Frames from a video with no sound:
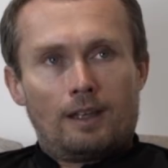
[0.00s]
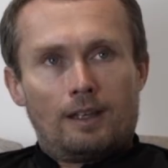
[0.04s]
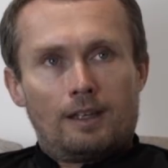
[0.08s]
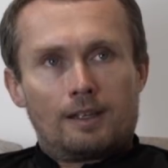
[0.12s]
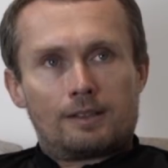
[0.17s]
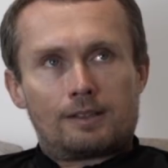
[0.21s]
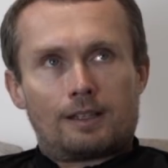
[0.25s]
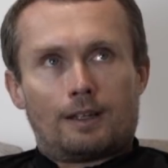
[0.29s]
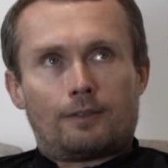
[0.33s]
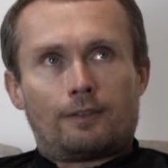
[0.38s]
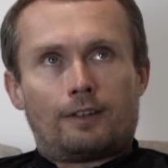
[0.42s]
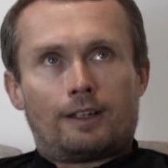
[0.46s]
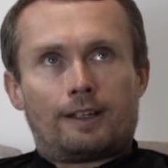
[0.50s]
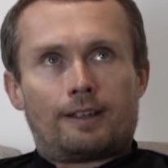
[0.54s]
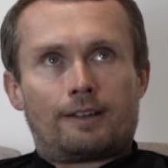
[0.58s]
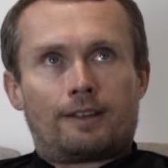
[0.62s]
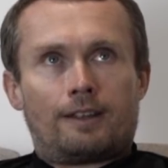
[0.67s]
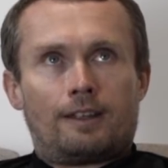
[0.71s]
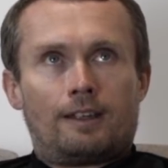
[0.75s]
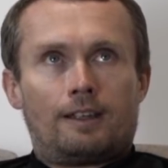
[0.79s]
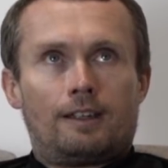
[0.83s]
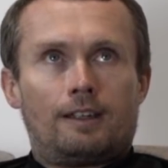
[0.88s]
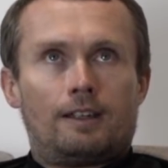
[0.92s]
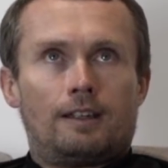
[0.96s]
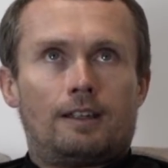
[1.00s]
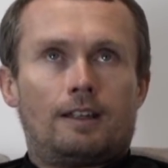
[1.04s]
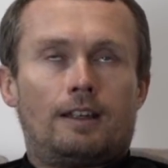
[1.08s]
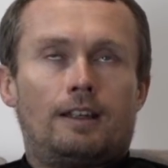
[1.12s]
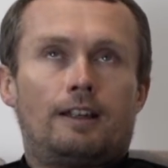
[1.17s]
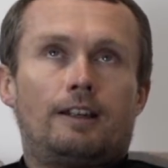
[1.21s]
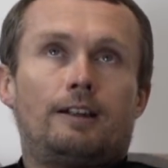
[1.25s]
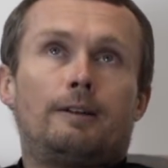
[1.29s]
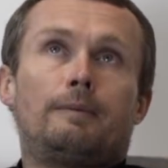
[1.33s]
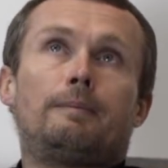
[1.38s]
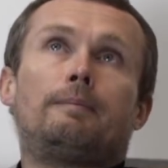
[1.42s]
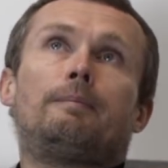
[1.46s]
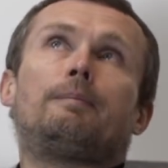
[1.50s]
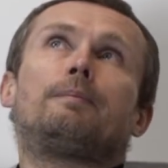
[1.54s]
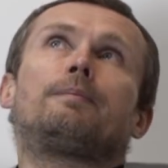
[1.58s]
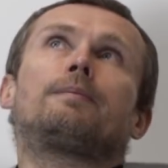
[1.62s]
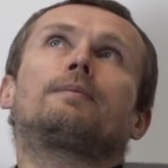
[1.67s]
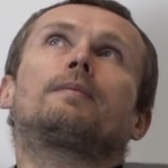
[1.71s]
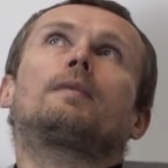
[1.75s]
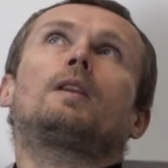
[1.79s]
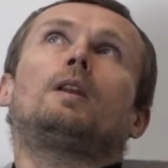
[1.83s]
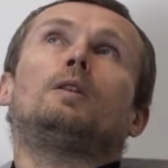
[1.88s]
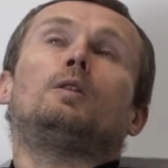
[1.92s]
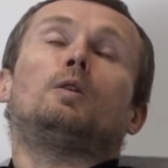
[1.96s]
Stuff like the
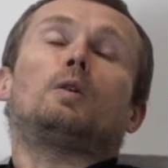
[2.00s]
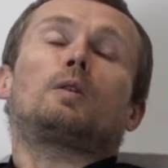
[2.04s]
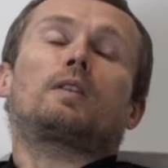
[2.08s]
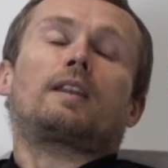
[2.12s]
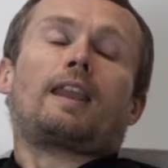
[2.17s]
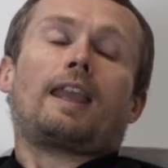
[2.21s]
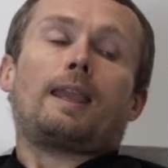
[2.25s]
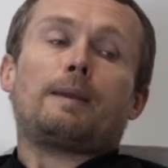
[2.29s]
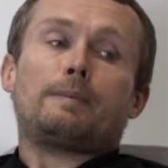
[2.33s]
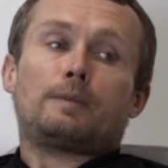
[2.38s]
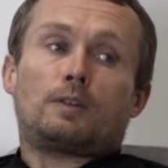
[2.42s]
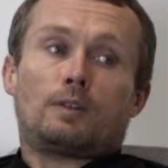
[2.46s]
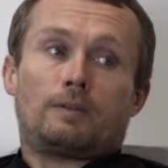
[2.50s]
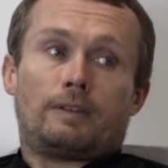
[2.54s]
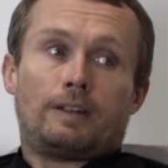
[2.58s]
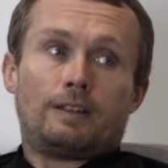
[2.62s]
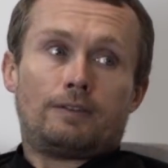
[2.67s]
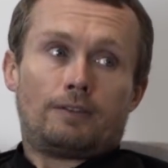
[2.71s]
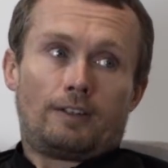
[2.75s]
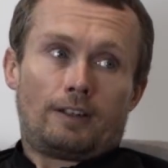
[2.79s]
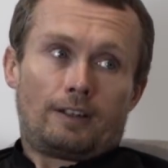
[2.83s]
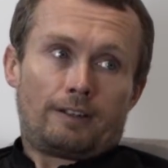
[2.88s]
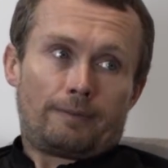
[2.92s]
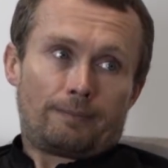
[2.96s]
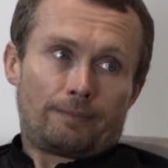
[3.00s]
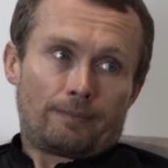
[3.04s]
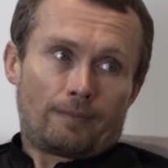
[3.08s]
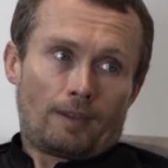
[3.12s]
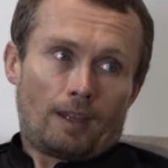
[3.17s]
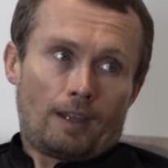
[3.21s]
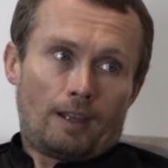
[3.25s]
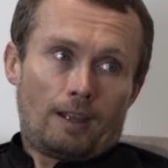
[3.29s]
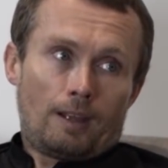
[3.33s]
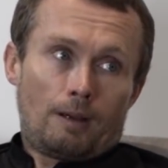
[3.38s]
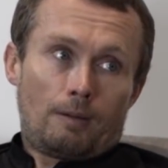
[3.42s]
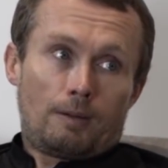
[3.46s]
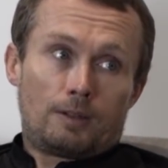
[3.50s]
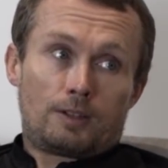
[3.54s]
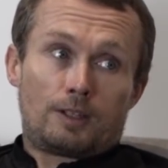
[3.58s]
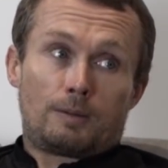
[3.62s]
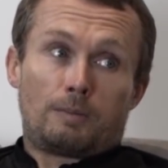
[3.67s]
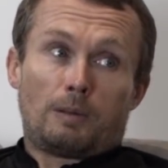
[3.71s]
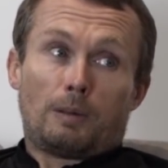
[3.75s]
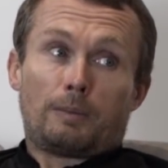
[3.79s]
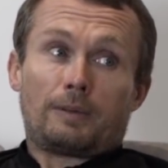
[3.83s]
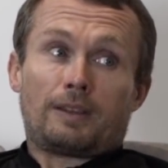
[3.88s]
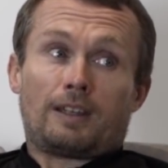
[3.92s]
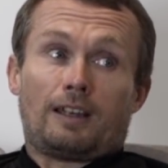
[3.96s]
North Cape Tarifa, which is
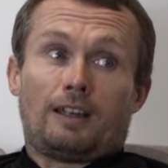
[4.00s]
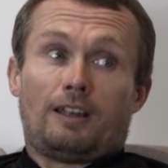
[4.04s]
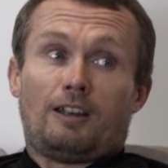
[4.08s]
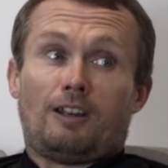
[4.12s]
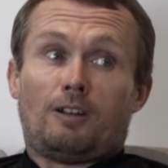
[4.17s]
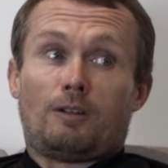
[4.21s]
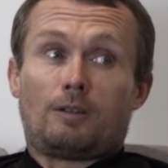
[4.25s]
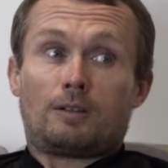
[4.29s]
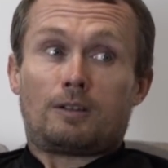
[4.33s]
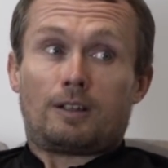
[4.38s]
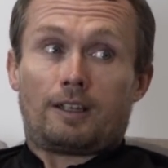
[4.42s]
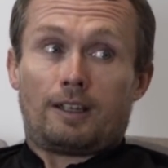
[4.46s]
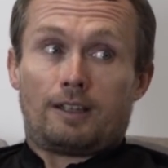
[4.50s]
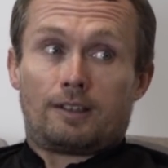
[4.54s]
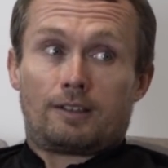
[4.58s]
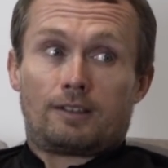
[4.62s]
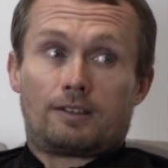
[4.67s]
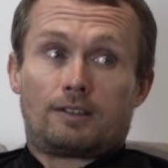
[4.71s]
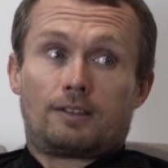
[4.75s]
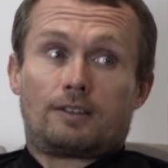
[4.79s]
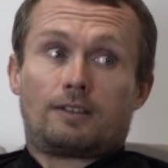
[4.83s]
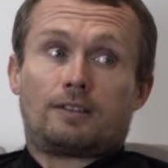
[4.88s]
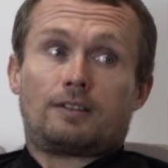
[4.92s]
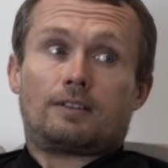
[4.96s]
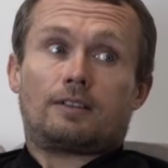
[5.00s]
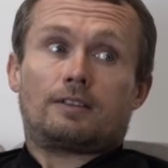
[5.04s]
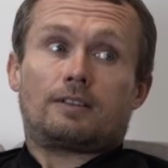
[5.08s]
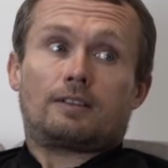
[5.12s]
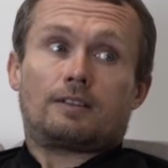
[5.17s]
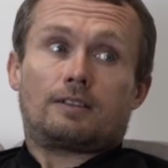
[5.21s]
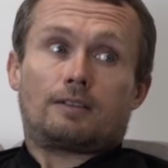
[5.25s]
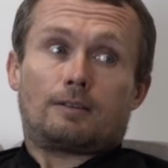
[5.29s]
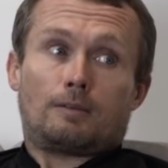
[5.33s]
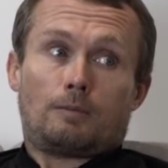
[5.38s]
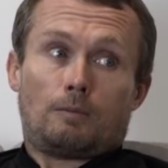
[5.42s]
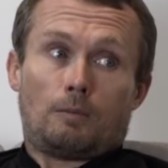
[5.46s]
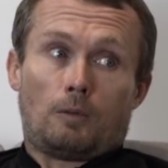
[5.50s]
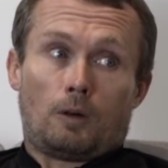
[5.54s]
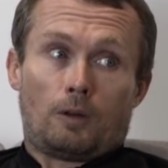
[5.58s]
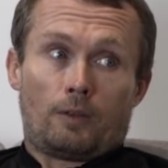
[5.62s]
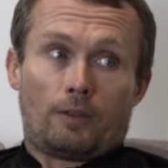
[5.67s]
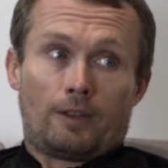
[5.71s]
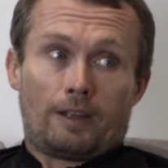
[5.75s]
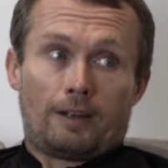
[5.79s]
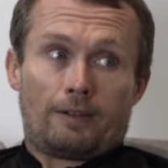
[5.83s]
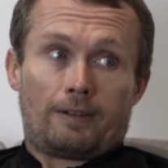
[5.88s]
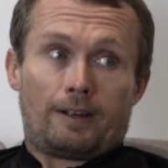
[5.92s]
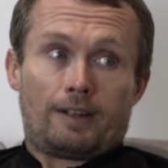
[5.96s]
probably the longest
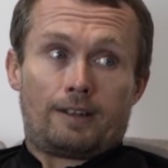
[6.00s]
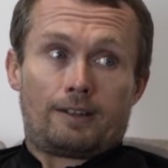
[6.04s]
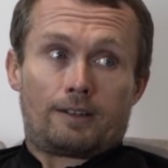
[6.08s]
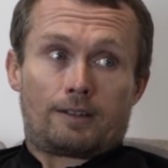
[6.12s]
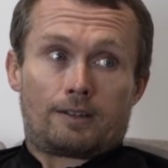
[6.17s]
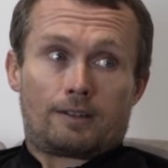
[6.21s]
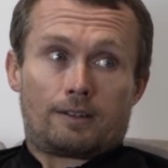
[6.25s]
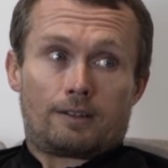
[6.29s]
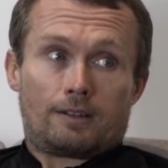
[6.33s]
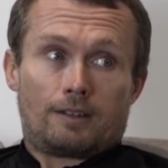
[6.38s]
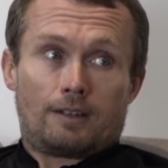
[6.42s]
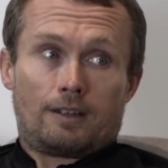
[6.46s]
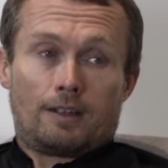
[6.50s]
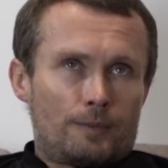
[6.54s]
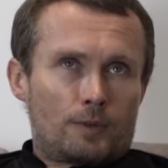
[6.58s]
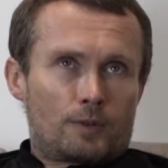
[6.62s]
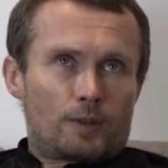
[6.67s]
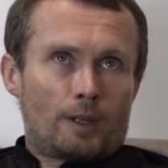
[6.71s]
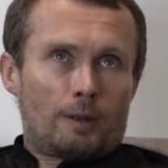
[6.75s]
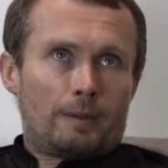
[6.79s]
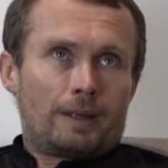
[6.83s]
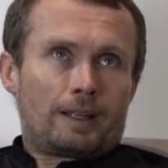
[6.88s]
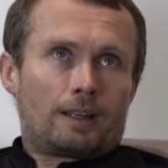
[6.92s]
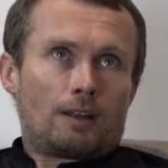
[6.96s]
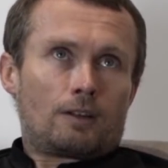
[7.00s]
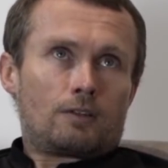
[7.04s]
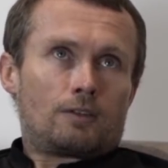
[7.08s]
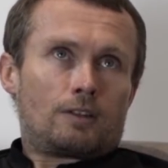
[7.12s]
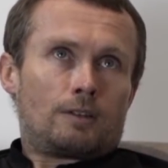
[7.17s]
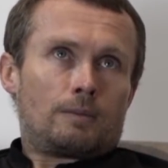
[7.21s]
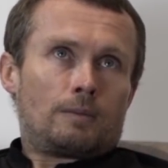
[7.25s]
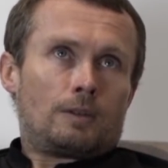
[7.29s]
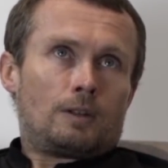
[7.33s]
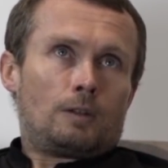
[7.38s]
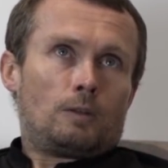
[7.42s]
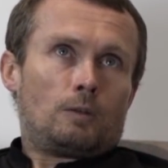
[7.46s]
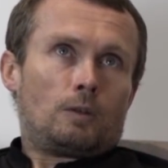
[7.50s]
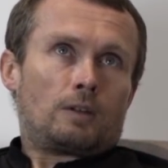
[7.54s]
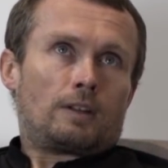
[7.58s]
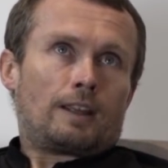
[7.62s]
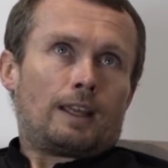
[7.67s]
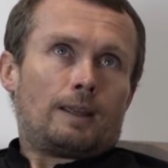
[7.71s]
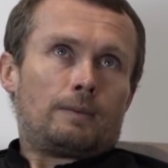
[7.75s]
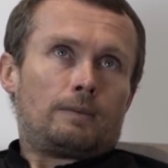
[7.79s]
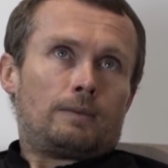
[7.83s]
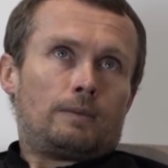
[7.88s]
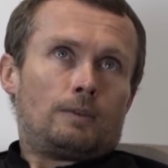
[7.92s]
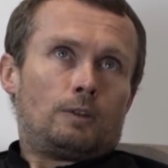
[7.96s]
one there is. Mm-hmm. So it goes from the North
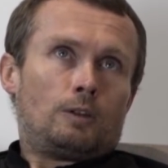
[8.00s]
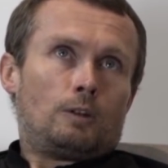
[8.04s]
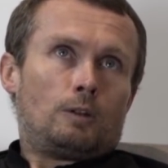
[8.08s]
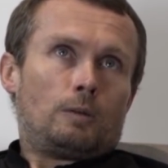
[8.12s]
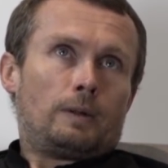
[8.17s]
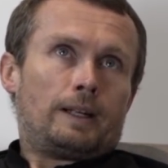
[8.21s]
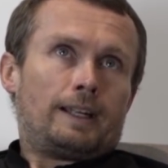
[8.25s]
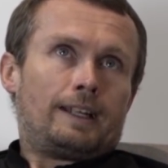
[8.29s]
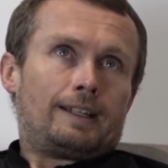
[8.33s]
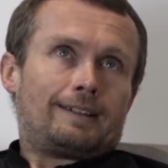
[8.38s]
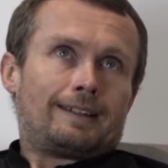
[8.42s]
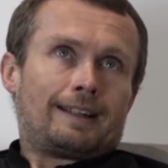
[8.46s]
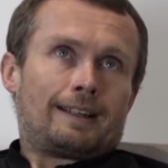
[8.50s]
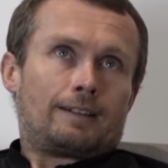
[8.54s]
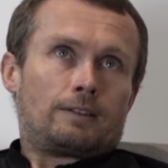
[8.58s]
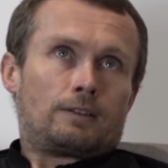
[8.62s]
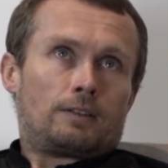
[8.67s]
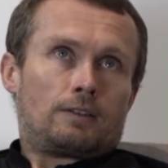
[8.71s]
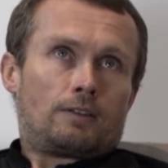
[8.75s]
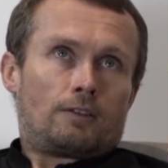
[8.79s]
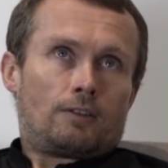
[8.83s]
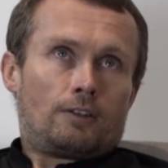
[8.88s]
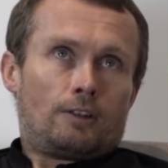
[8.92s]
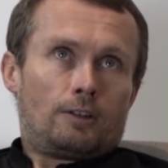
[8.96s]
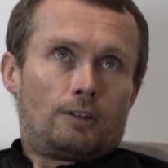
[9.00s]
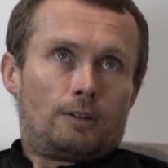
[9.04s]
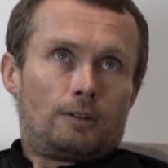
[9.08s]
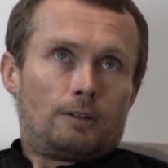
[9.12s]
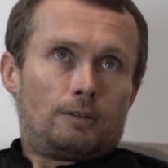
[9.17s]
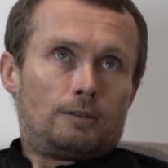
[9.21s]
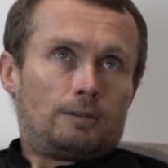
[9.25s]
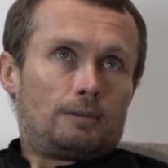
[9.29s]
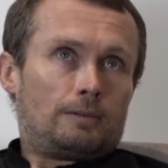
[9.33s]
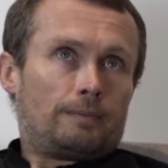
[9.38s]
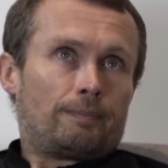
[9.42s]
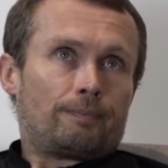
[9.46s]
Cape, Norway, down through